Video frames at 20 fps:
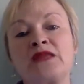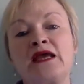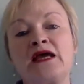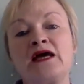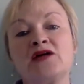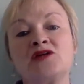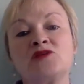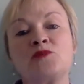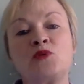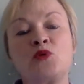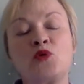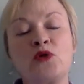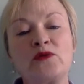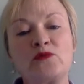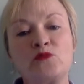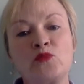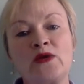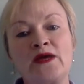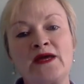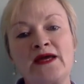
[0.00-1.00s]
at a
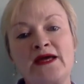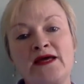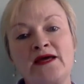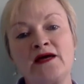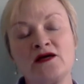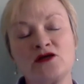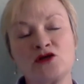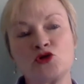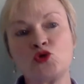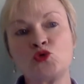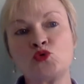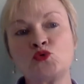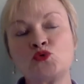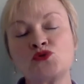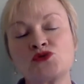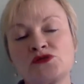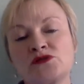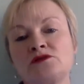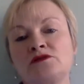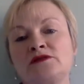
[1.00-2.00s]
point where a
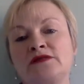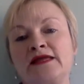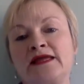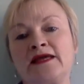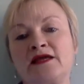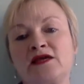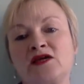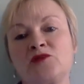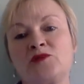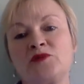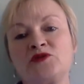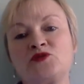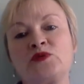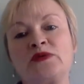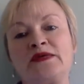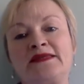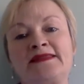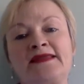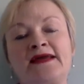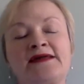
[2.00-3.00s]
causal link
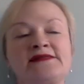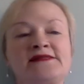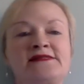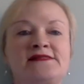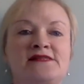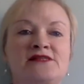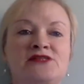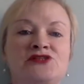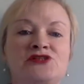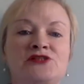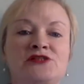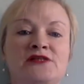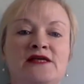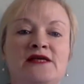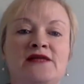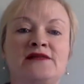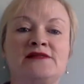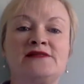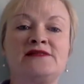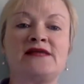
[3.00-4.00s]
between that decision
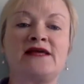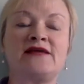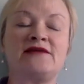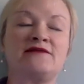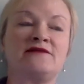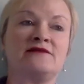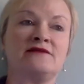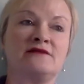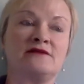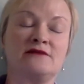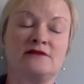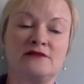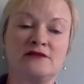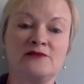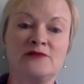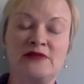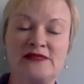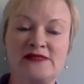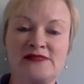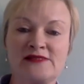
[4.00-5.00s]
and the death
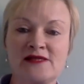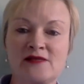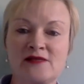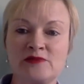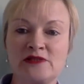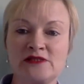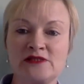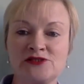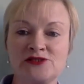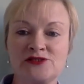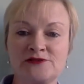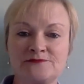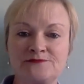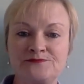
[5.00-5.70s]
can be established.